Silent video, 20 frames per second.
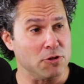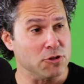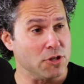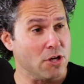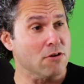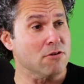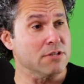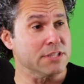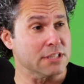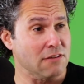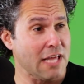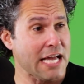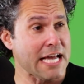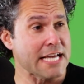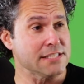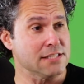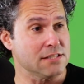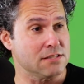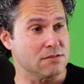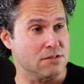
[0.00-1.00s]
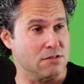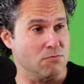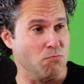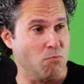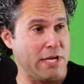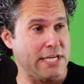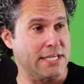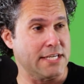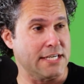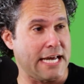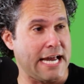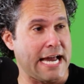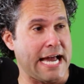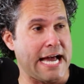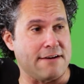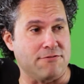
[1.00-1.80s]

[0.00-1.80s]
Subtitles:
although in the last week and a half...